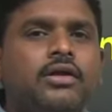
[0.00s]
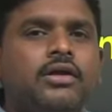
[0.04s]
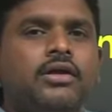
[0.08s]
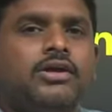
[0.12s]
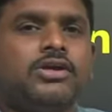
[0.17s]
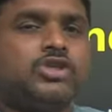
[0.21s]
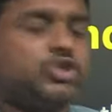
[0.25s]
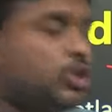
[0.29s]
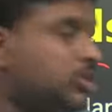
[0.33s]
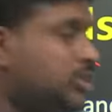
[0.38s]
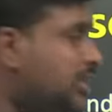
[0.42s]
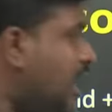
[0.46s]

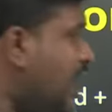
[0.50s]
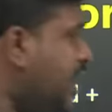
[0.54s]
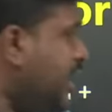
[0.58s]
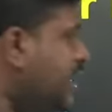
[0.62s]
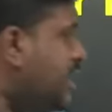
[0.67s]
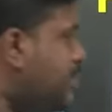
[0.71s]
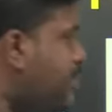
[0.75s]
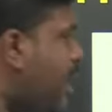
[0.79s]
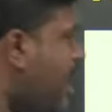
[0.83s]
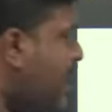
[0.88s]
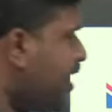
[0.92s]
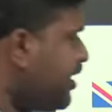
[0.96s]
So they
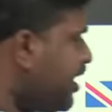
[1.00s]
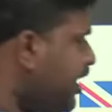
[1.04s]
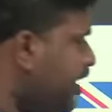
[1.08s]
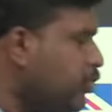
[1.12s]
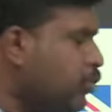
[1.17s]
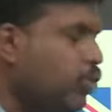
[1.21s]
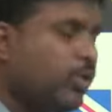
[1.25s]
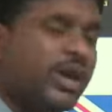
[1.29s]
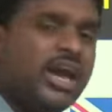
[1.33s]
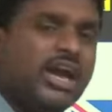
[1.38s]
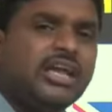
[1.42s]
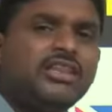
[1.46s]
demanded
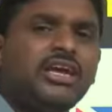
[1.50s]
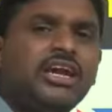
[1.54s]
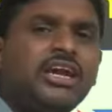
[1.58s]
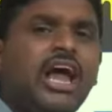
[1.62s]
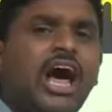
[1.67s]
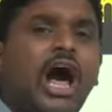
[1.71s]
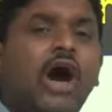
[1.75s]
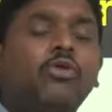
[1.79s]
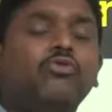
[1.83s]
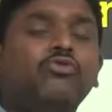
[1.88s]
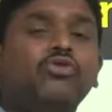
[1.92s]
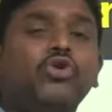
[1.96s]
UK that
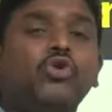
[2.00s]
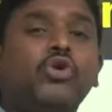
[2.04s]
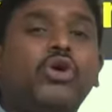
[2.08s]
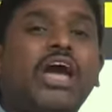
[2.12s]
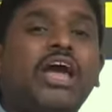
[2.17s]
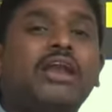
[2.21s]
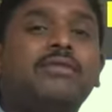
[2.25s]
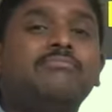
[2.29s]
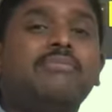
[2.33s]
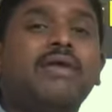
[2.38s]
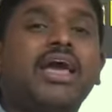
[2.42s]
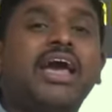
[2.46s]
how you
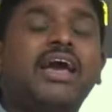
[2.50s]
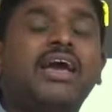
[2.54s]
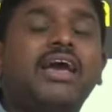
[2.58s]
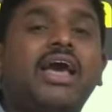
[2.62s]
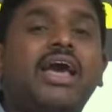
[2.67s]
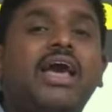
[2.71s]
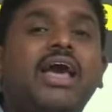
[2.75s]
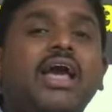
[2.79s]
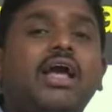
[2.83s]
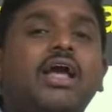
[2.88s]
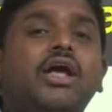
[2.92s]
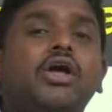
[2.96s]
can make
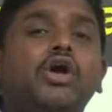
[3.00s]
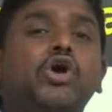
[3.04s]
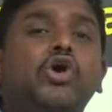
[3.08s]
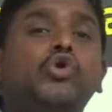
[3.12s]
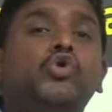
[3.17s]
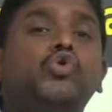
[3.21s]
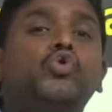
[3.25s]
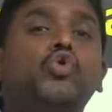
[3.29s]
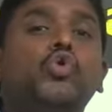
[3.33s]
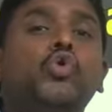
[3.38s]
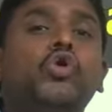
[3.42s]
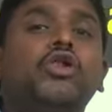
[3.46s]
a
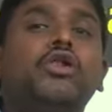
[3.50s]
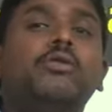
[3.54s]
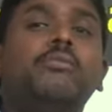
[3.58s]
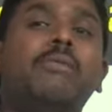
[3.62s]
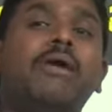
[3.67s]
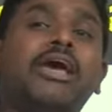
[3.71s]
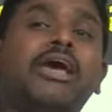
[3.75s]
rule by